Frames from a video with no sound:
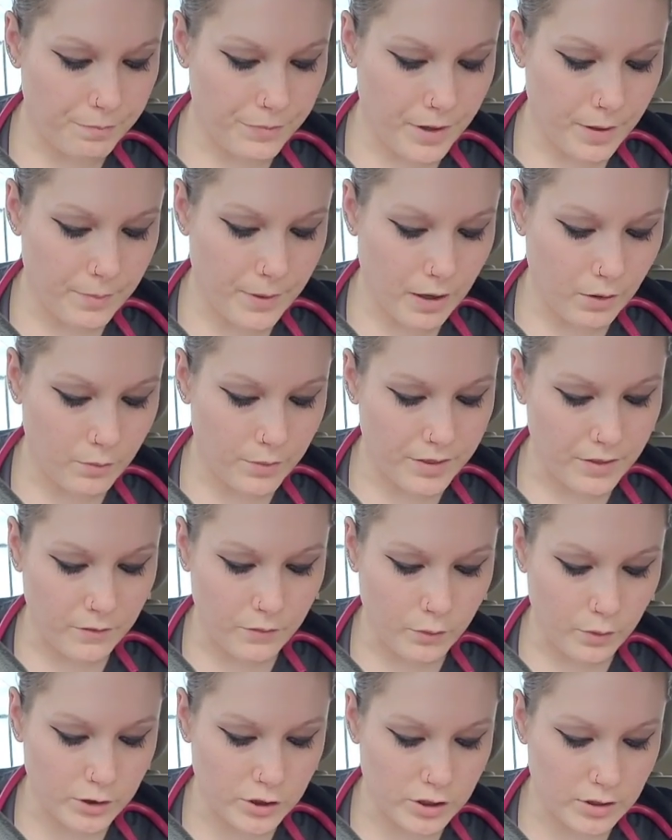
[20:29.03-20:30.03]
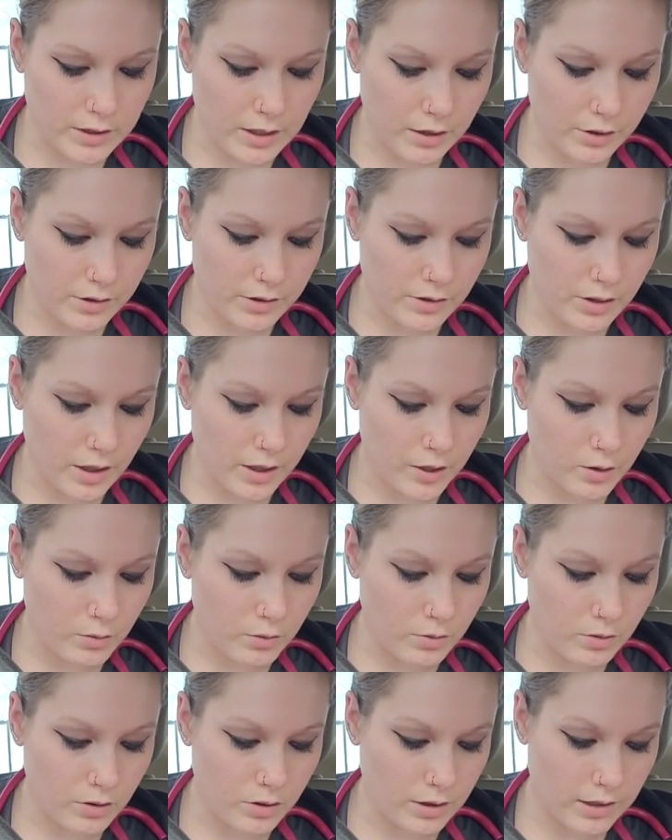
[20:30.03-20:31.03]
about when the fortune teller saw you
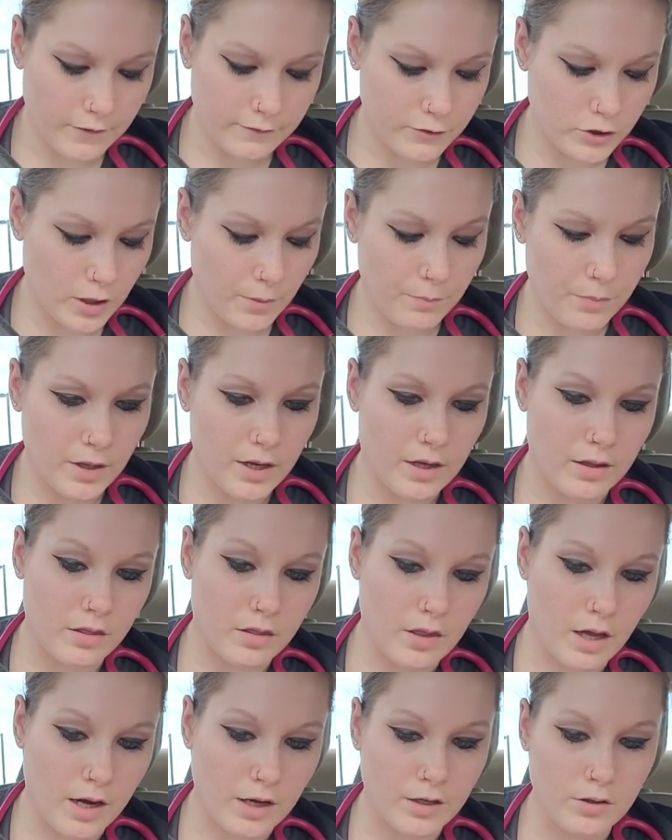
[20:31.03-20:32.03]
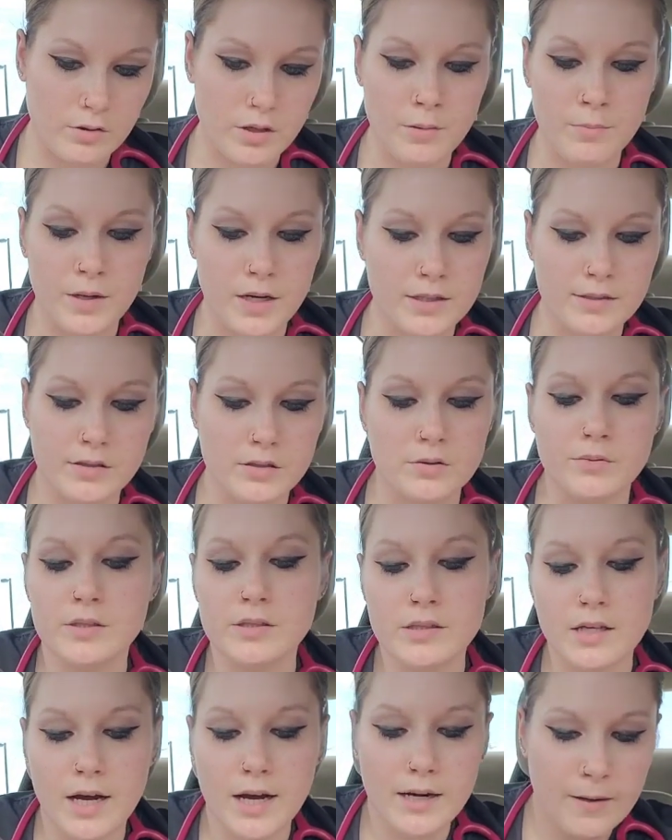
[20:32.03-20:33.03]
cliff jumping and thought you'd committed
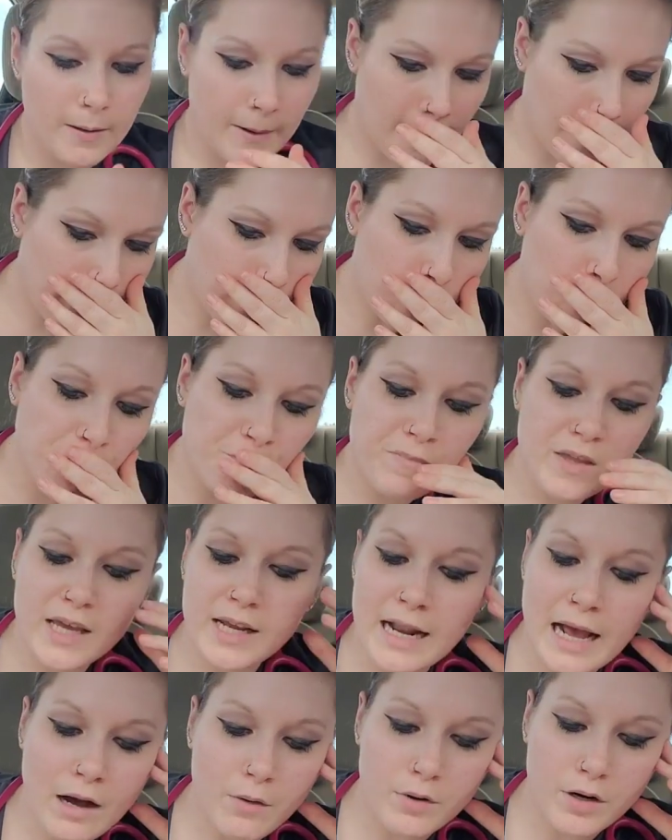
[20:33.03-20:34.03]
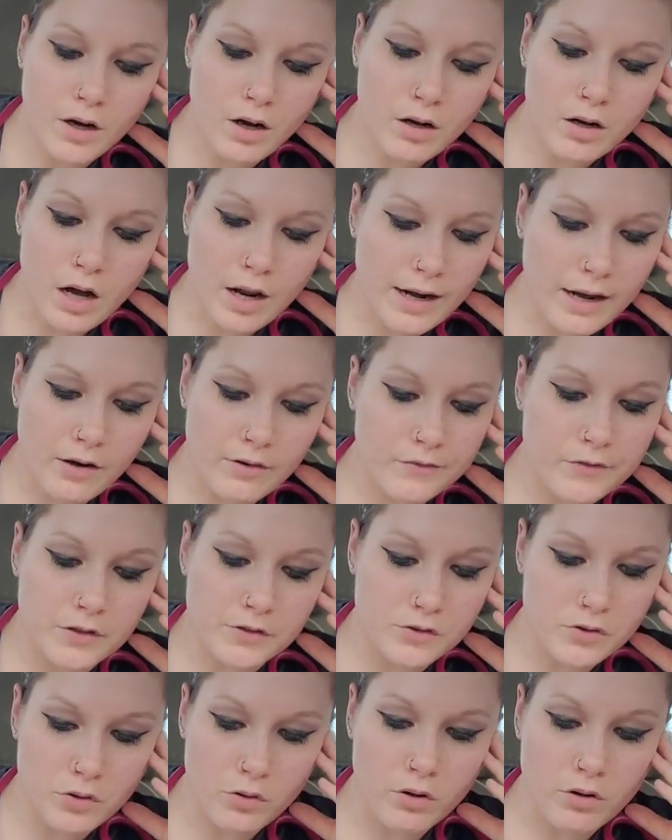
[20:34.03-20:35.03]
suicide, and how it all got out of
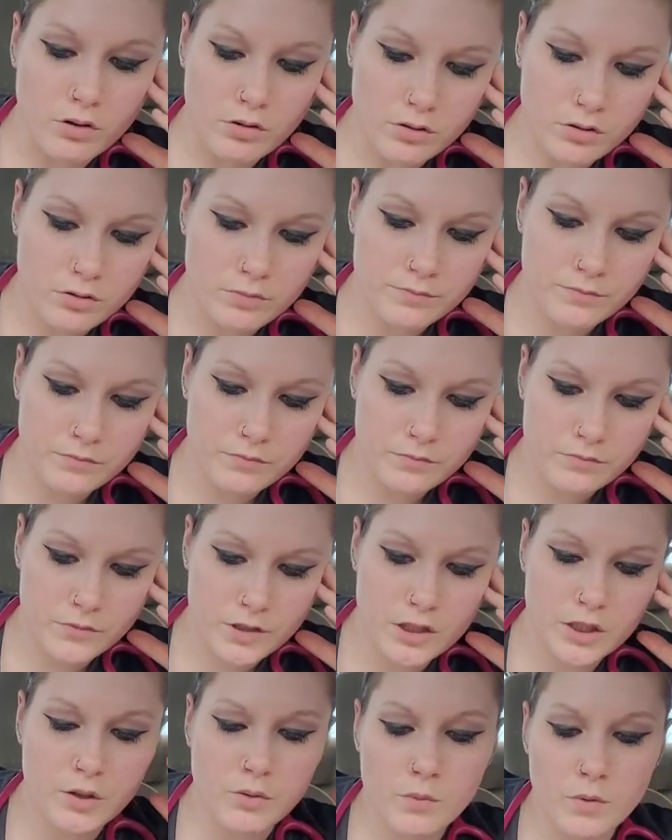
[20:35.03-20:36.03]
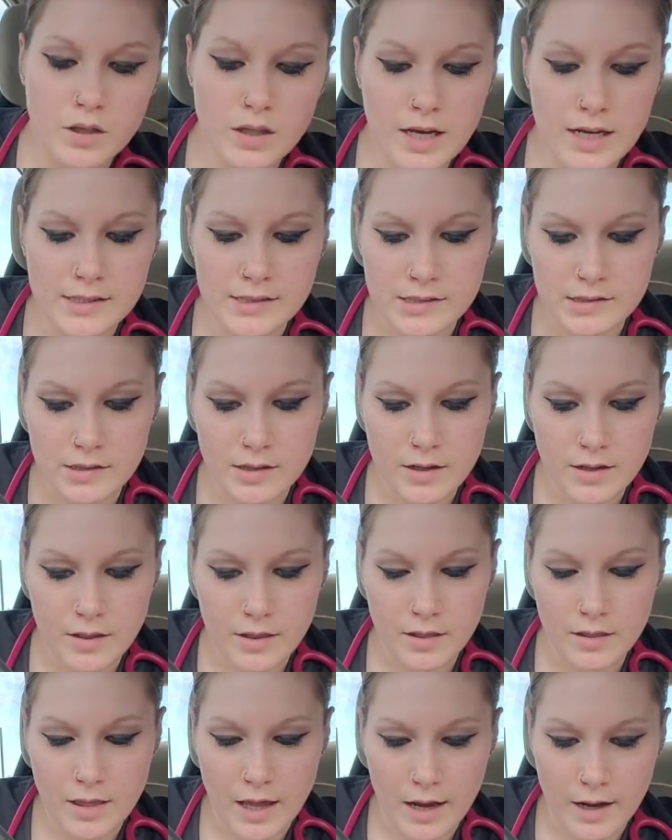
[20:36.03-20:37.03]
control. Do you realize
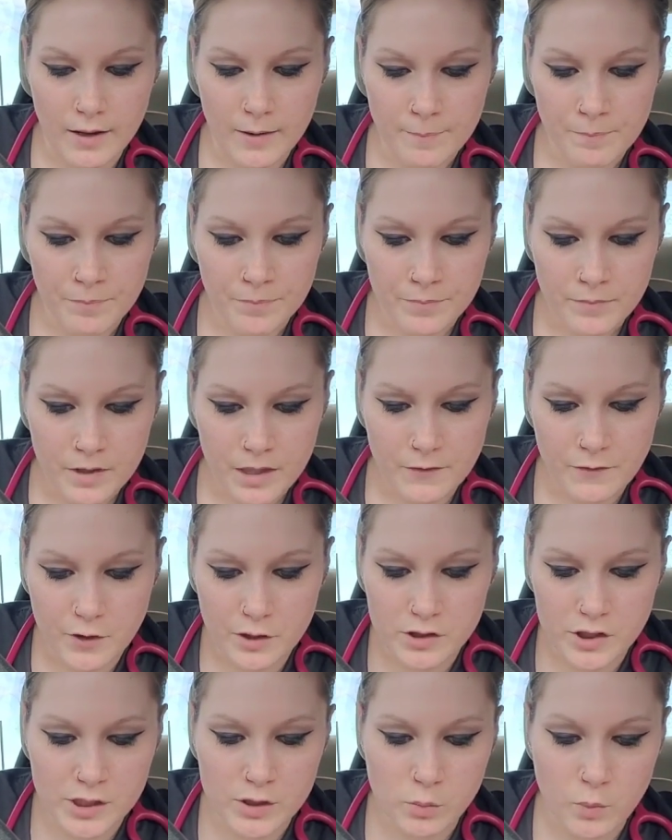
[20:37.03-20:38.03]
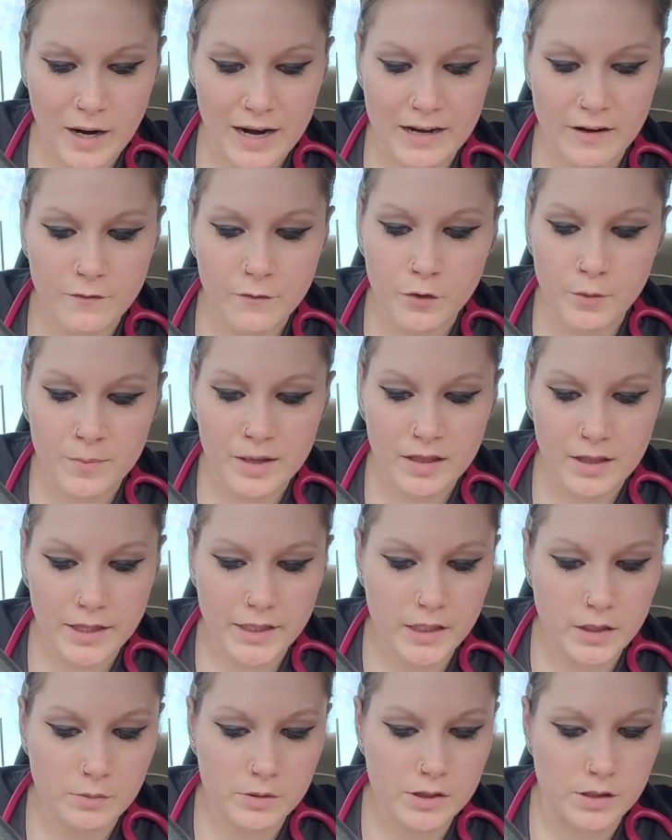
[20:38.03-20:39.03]
that if you had just waited for me
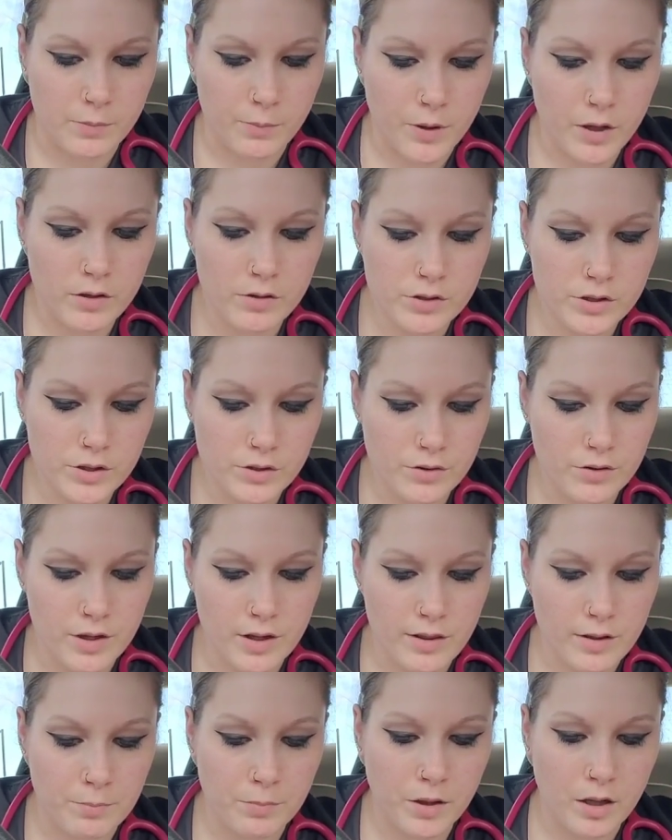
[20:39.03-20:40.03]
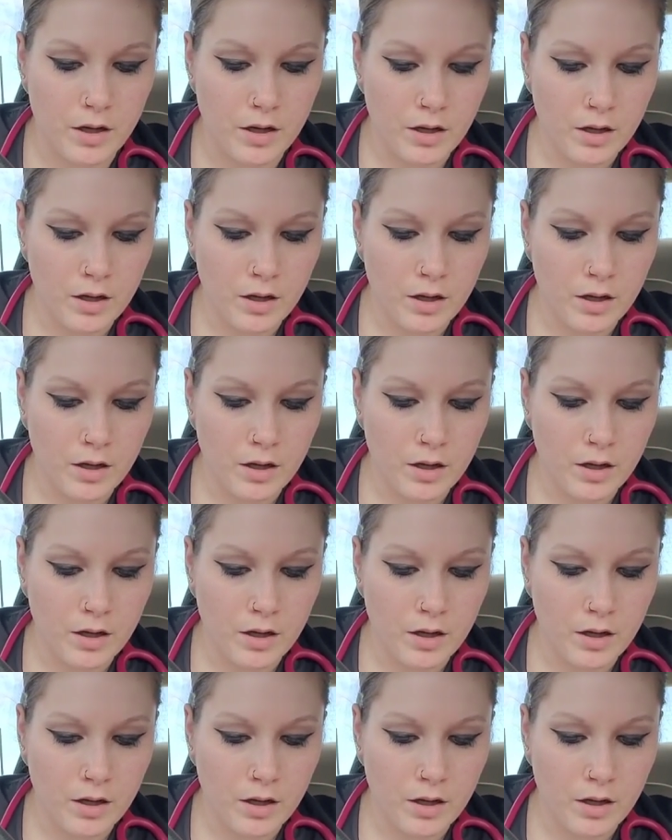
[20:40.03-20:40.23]
like you were supposed to, then the bl